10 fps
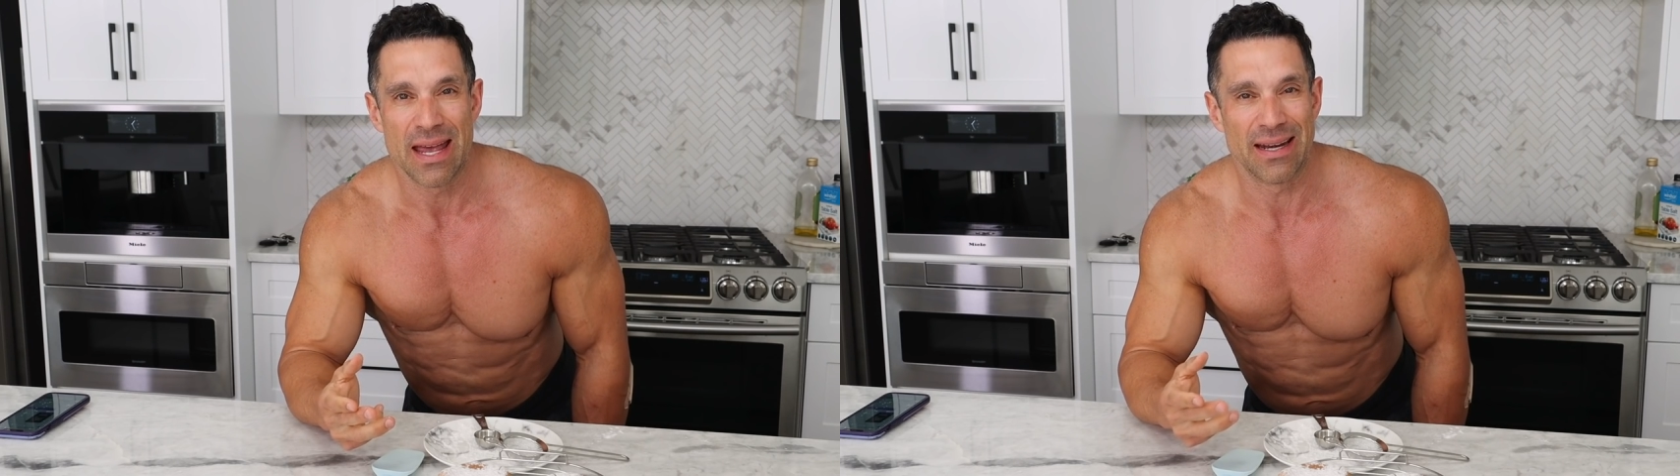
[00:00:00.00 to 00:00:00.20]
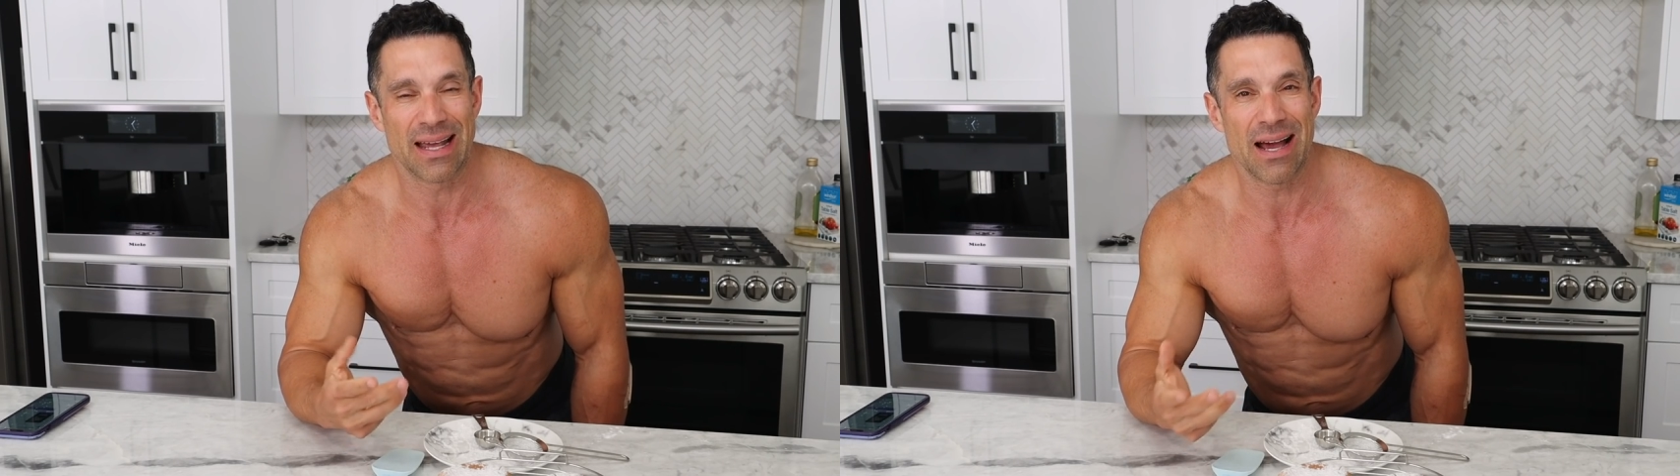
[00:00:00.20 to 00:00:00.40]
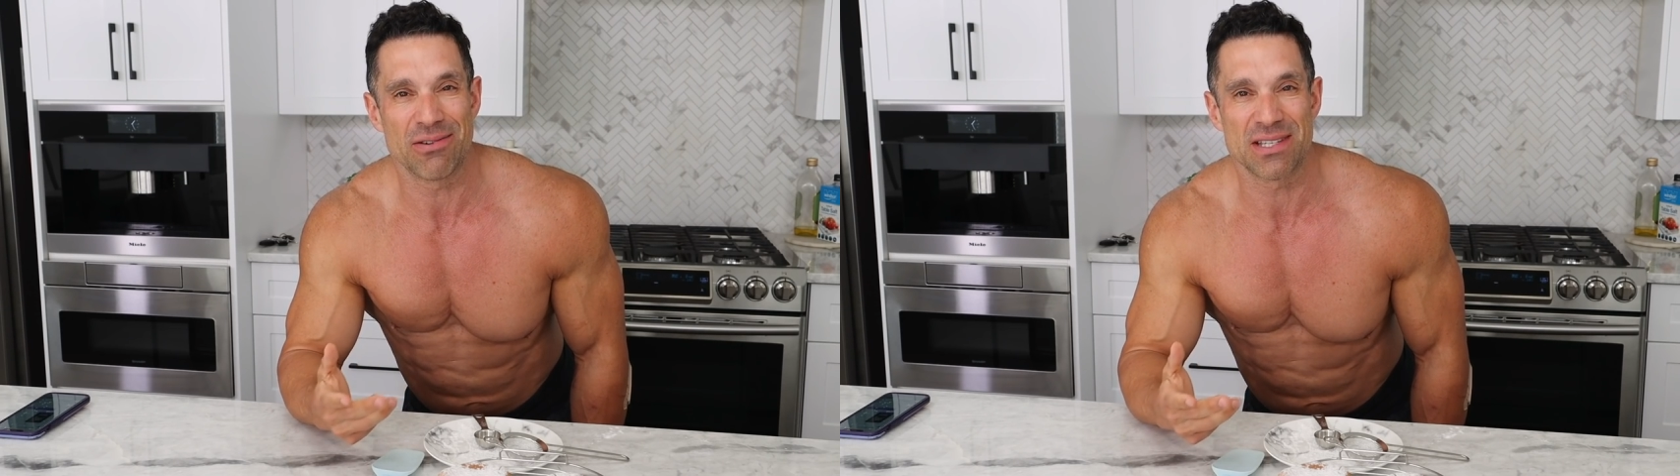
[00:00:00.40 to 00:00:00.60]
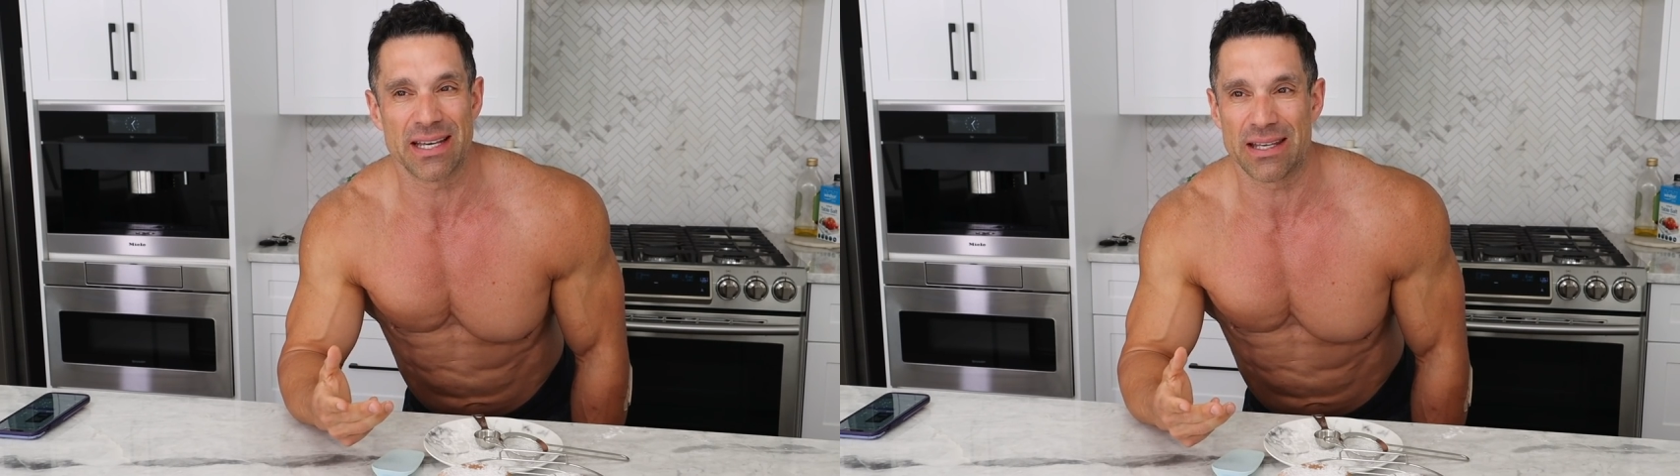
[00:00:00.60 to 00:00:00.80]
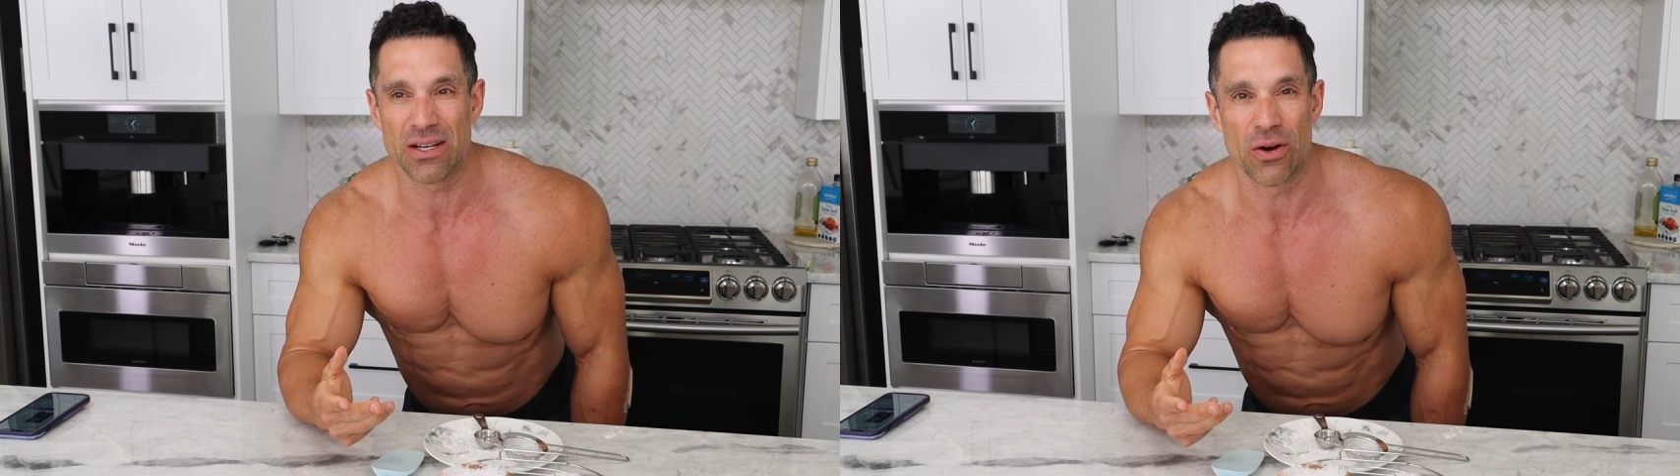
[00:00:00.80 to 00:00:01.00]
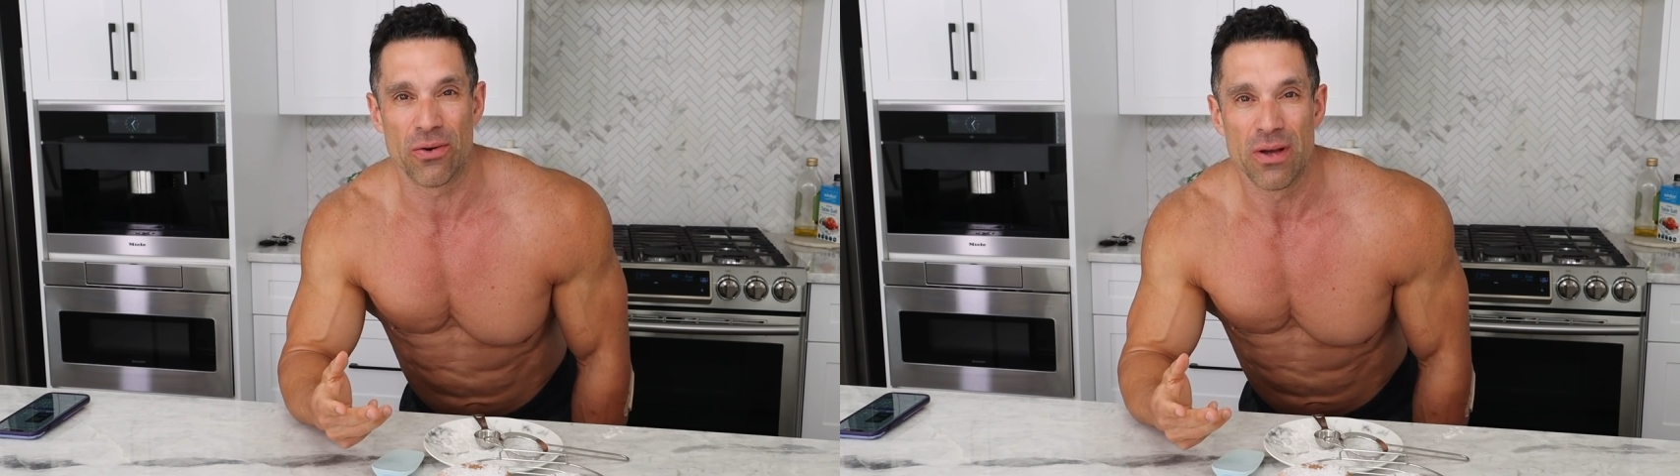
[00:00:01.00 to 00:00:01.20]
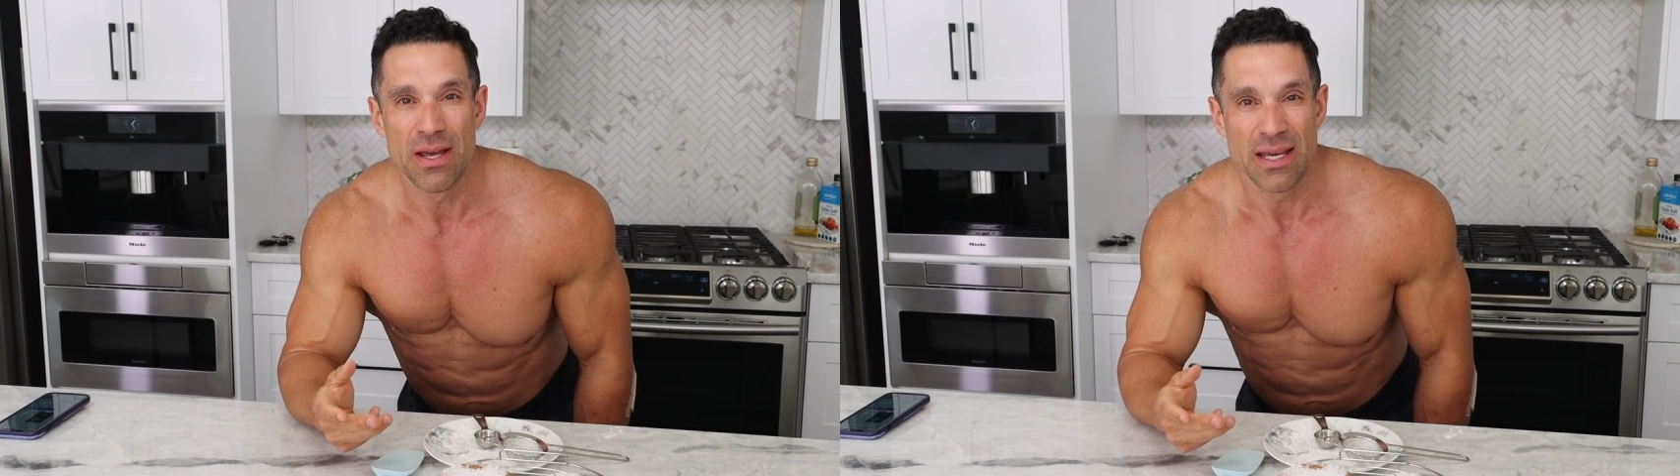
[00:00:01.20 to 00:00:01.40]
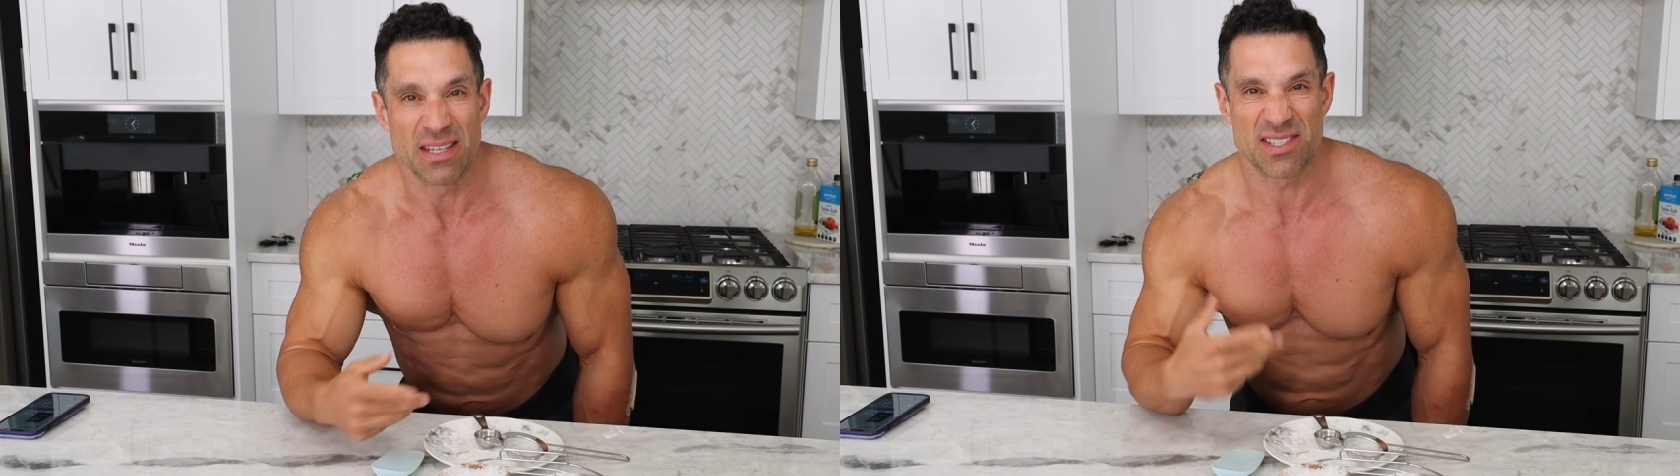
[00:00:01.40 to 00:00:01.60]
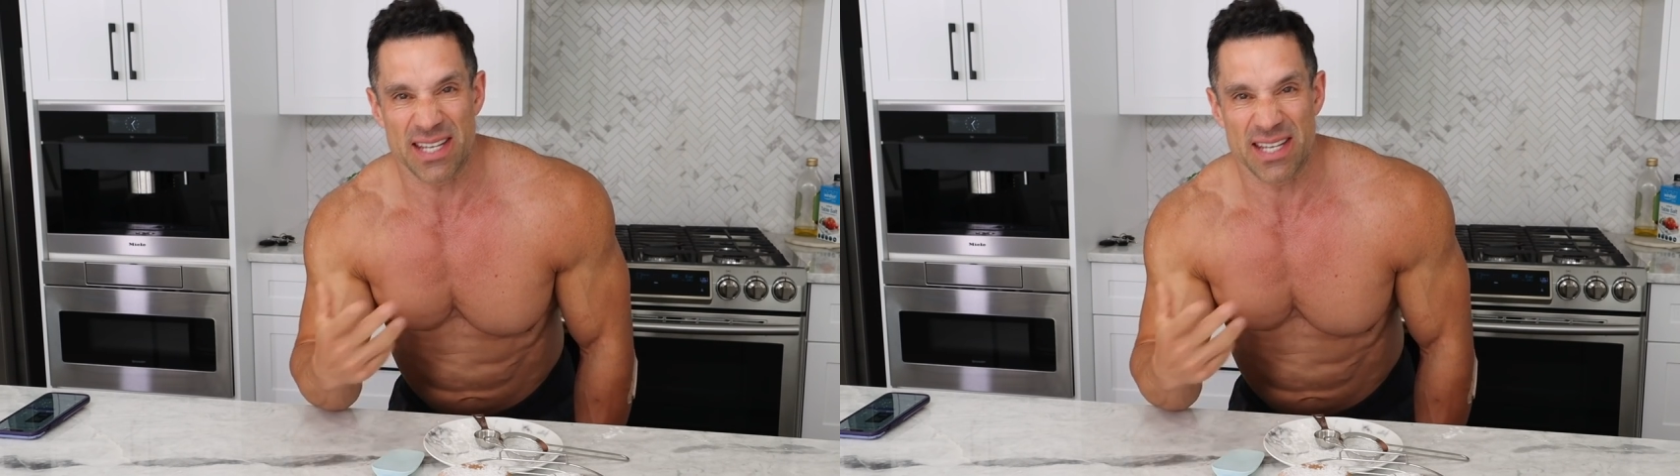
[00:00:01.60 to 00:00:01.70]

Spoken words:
And the guy was like, you know, he's